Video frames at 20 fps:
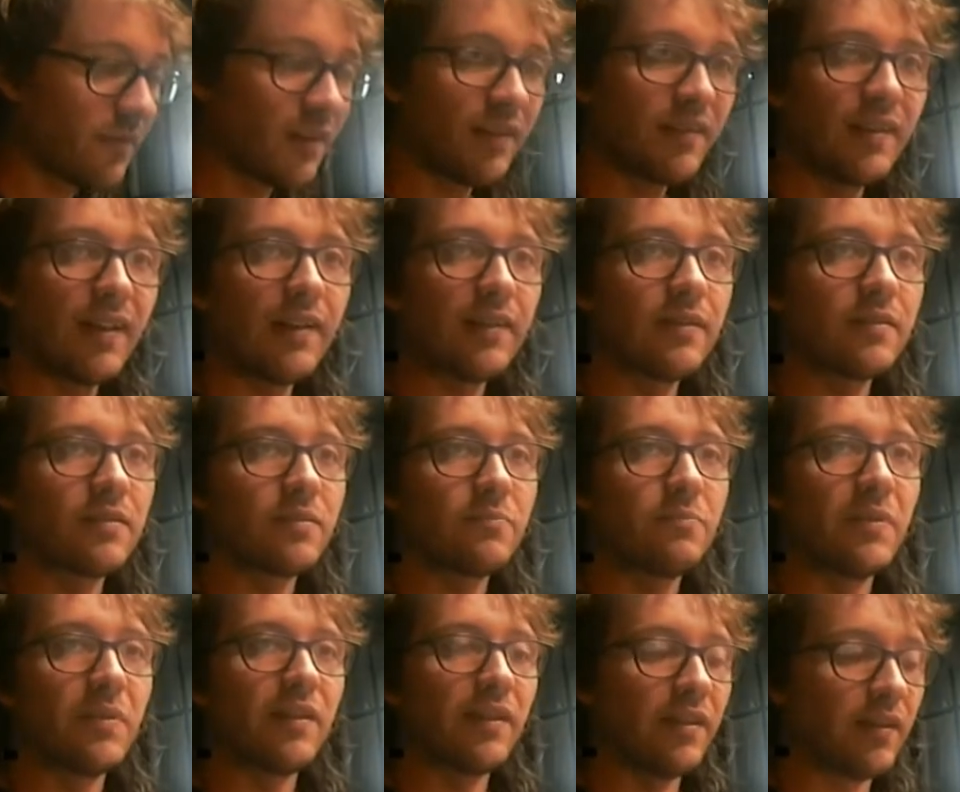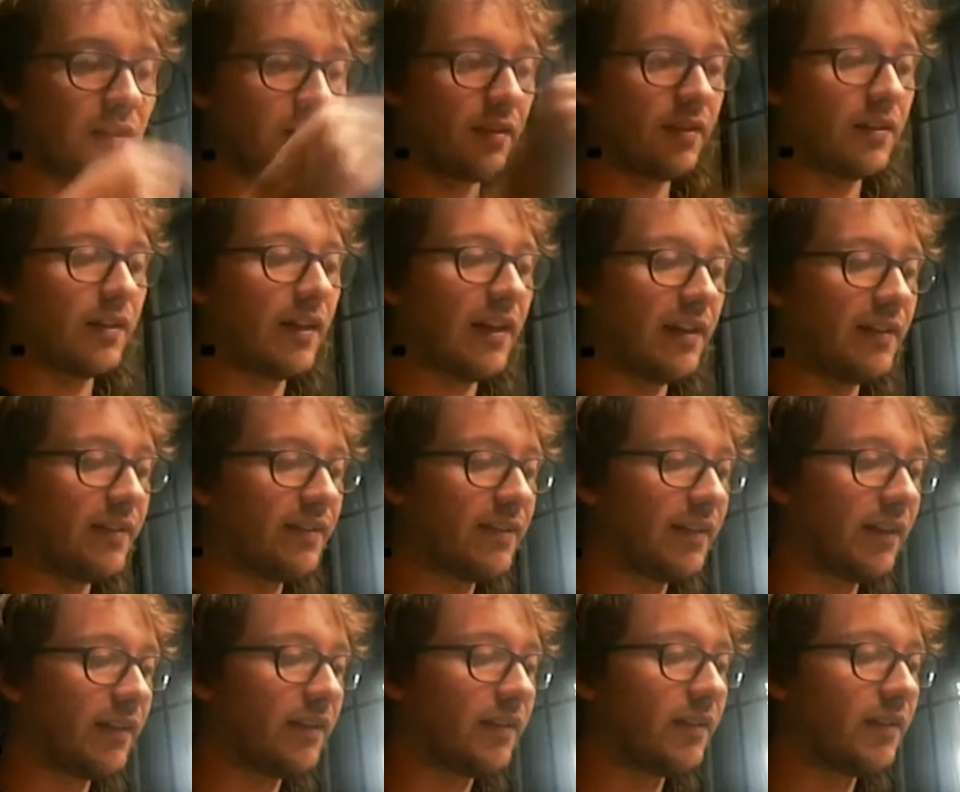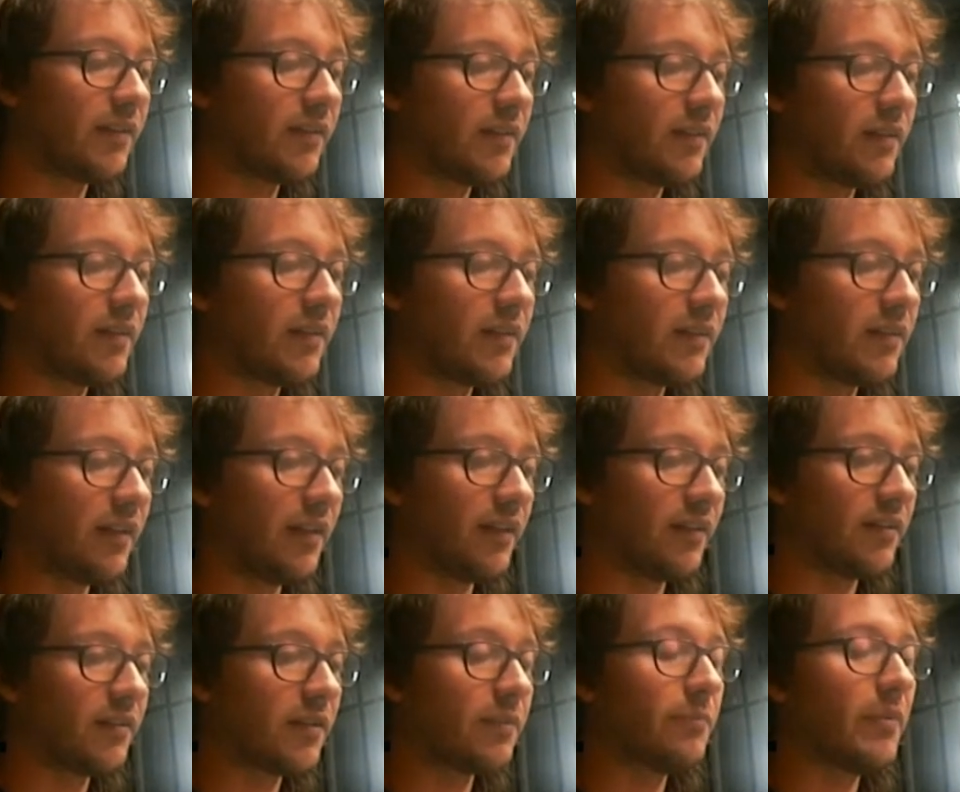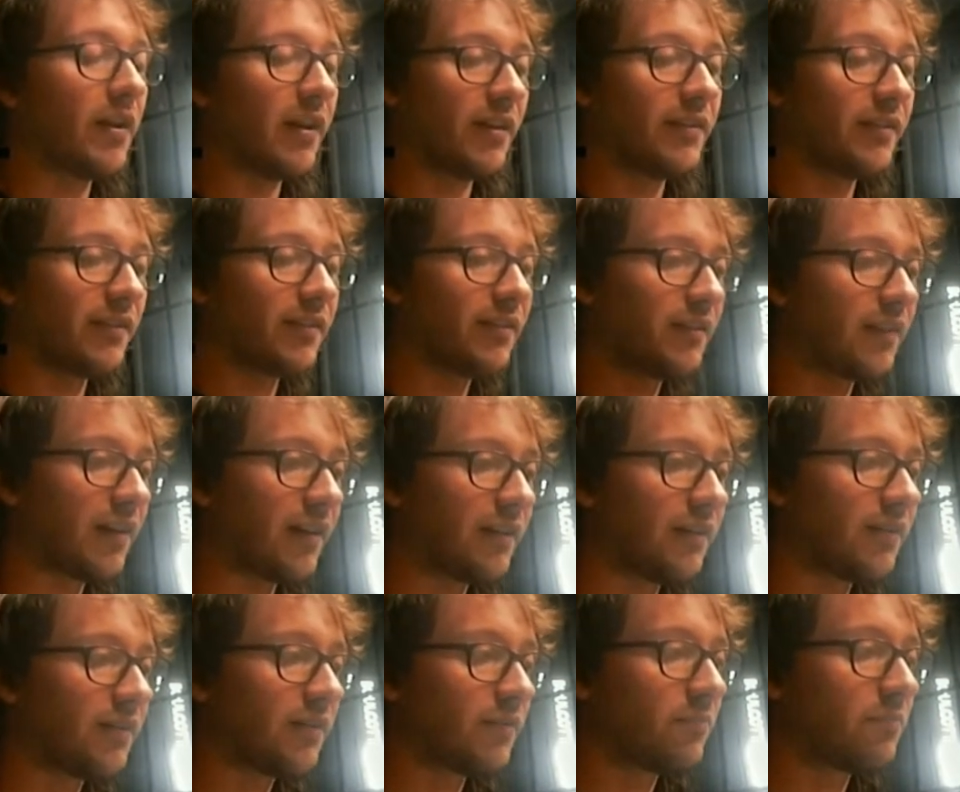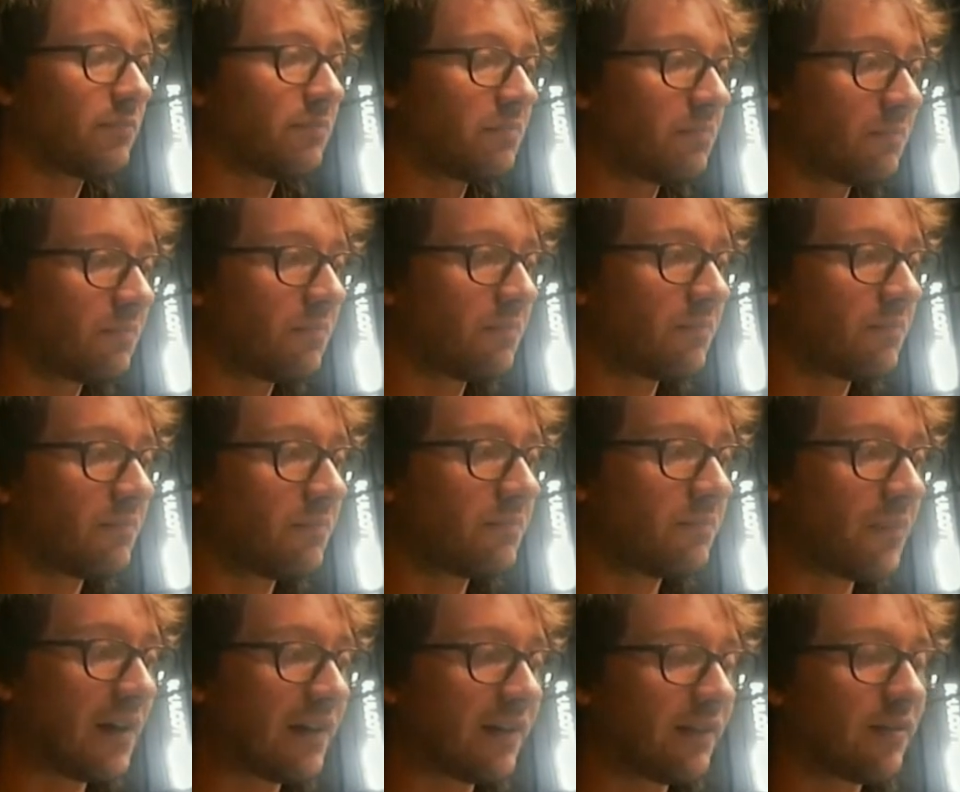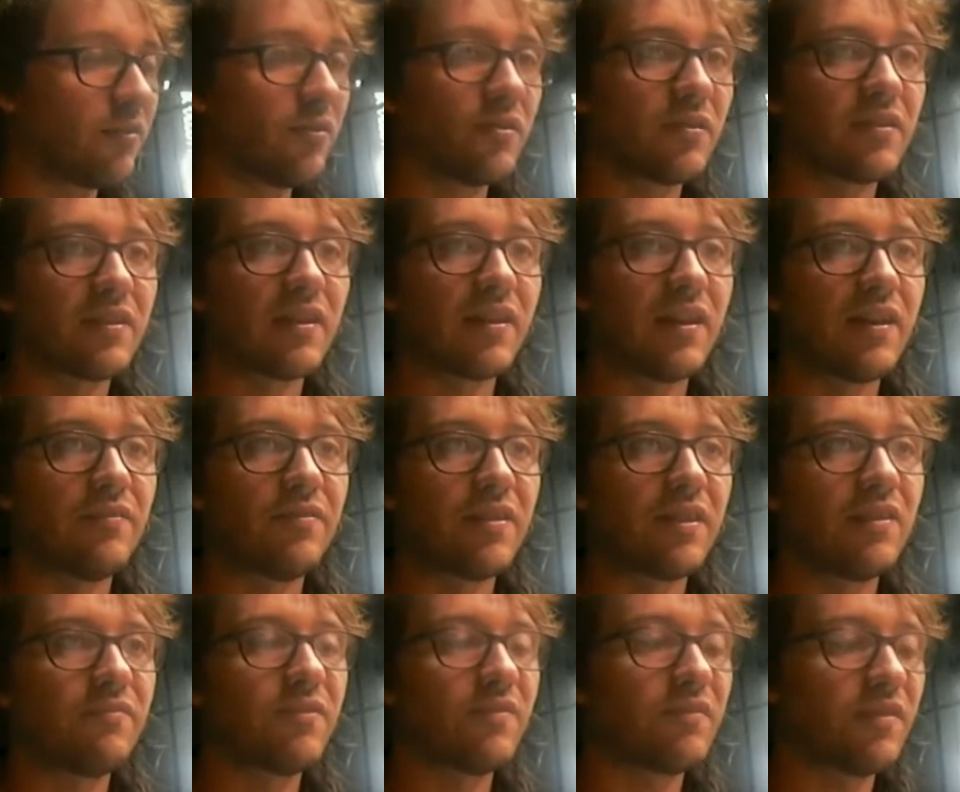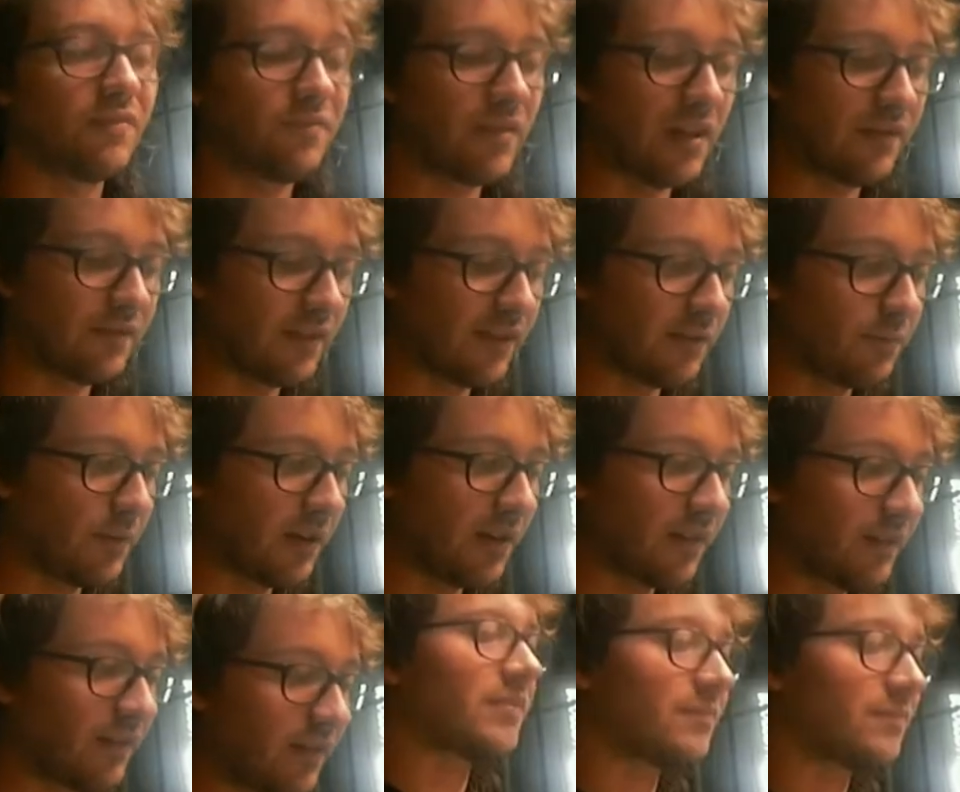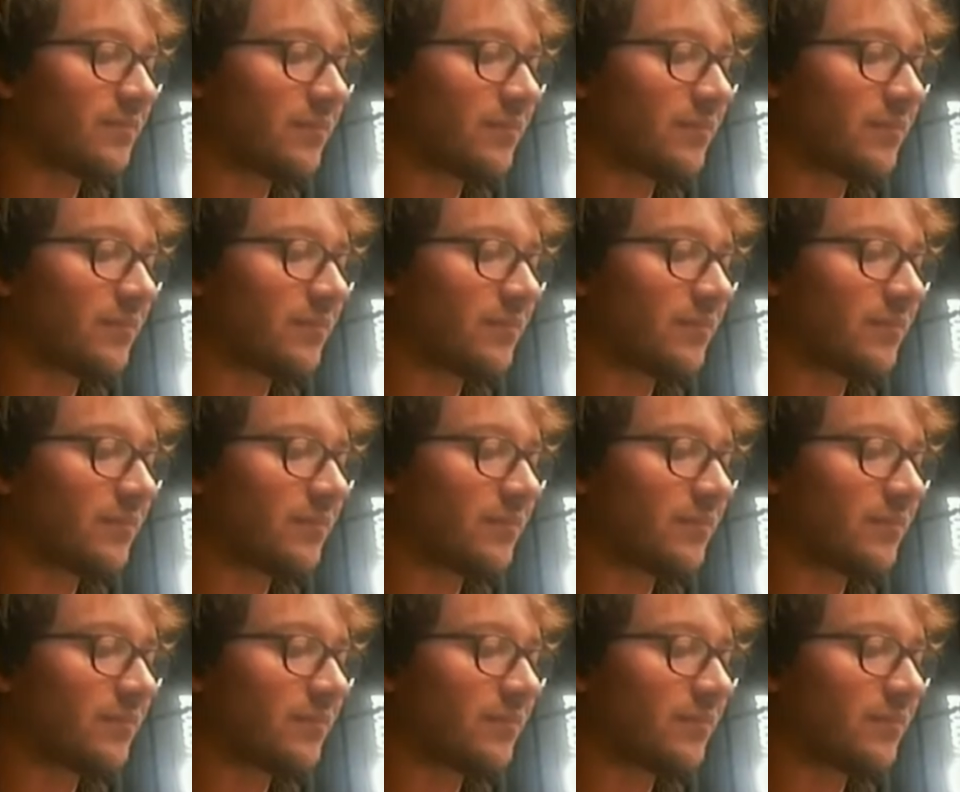take MIDI and send the commands that Panasonic AVE55 expects.